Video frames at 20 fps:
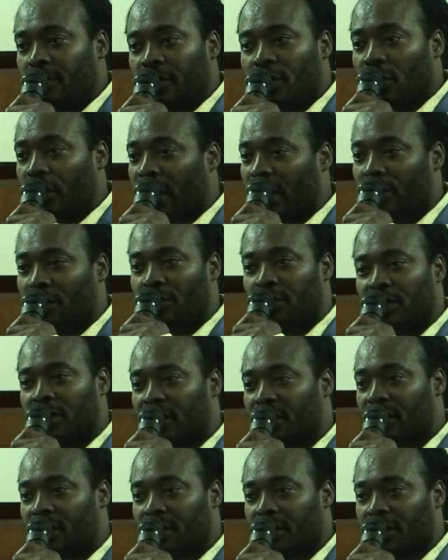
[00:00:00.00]
you can do
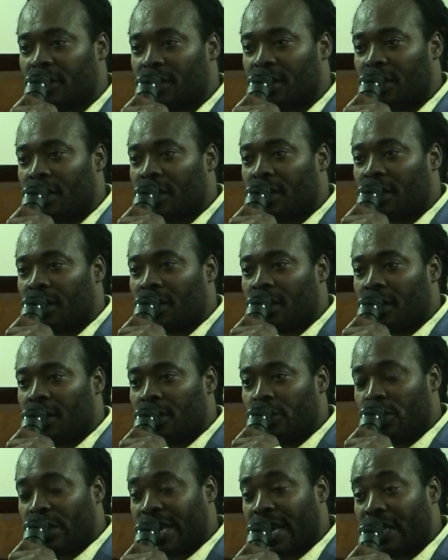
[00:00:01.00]
this.
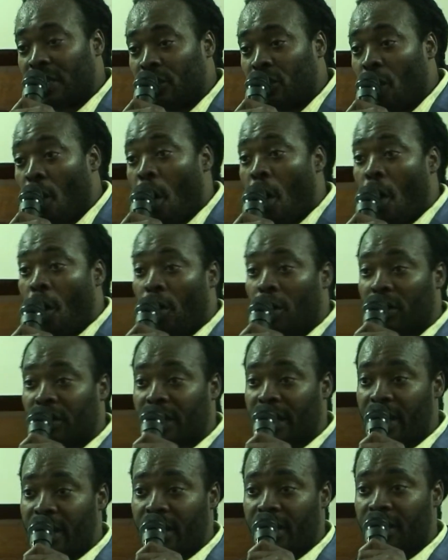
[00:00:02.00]
You can do all
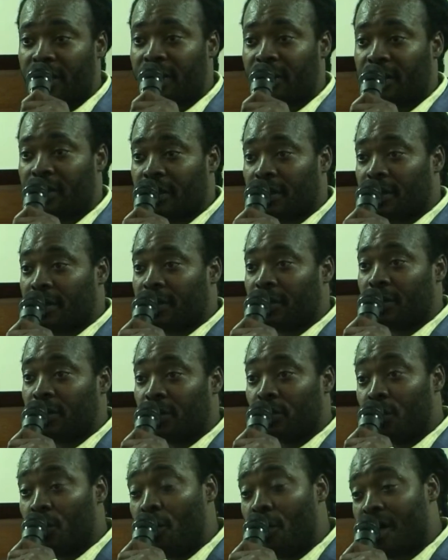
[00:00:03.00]
things
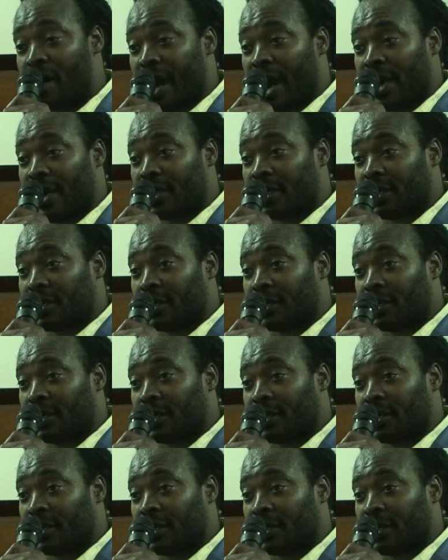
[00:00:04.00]
through Christ.